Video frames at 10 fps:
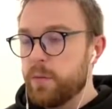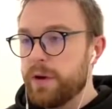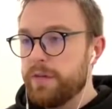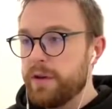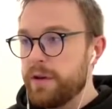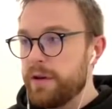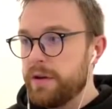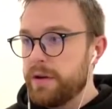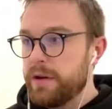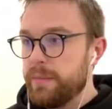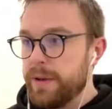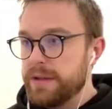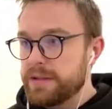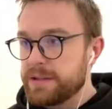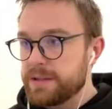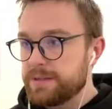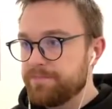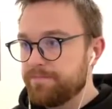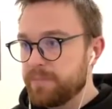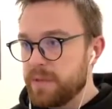of their bases.
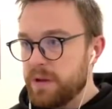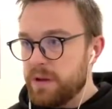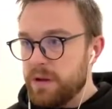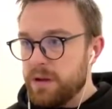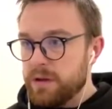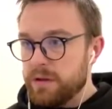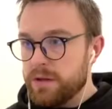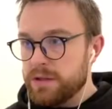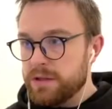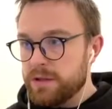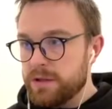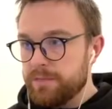So this is good.